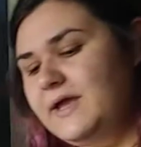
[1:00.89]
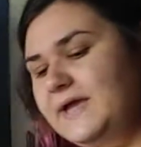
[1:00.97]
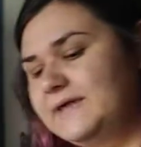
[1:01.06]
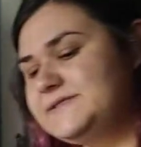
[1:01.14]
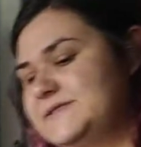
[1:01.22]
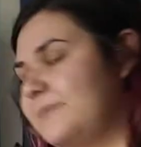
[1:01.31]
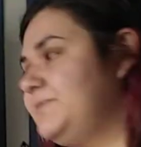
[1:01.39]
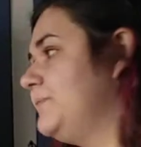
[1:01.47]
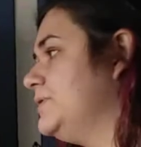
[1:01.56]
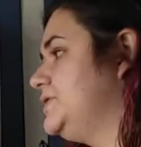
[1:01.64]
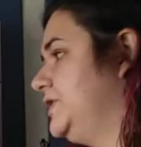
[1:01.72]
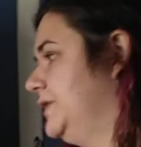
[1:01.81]
In step
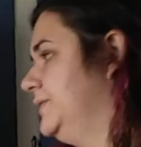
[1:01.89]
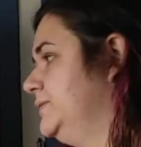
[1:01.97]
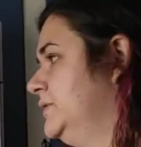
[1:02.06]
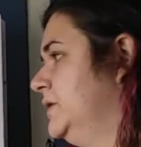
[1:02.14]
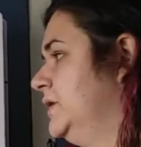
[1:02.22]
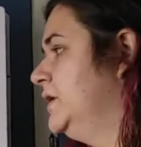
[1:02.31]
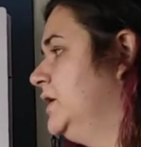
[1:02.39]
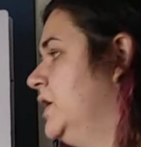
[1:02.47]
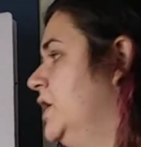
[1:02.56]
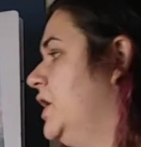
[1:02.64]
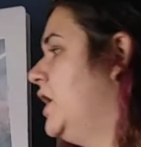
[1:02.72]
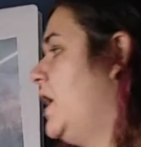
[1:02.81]
number 2,
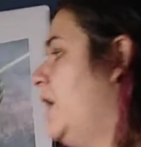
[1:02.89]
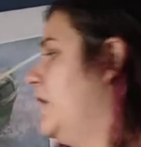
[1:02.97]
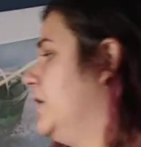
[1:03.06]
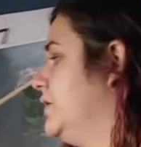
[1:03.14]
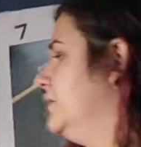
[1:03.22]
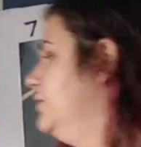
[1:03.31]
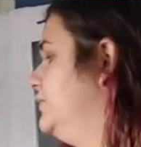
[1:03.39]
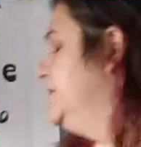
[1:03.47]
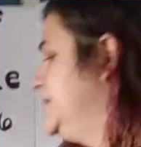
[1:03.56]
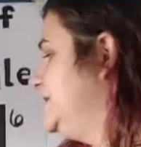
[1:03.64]
you need to